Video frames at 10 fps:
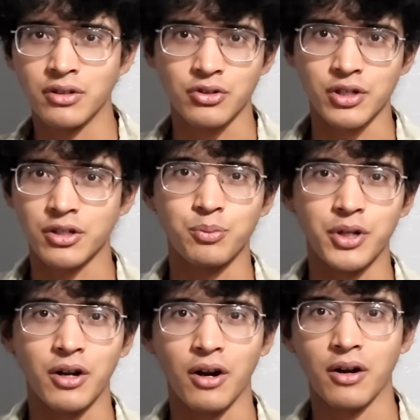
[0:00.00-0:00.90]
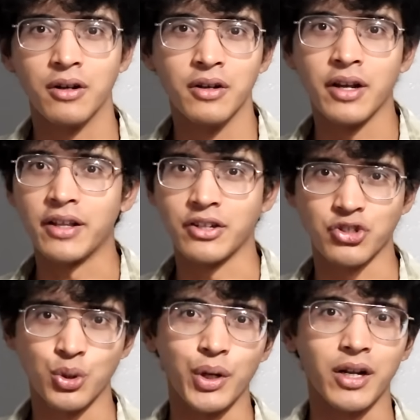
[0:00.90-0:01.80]
drinking beer, and then
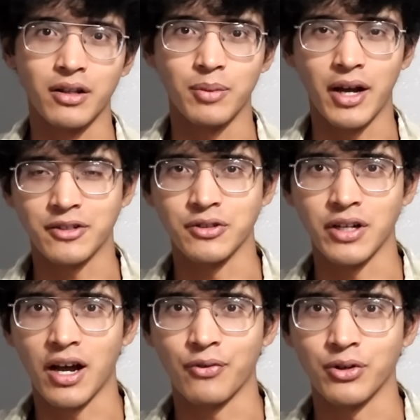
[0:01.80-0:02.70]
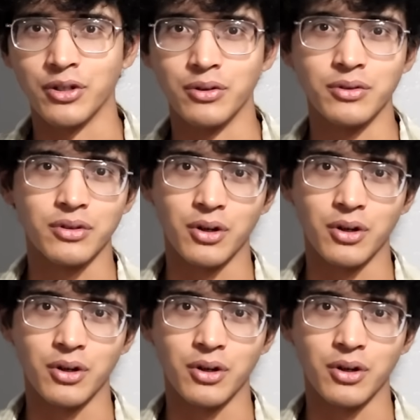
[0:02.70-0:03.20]
shooting another match in the afternoon,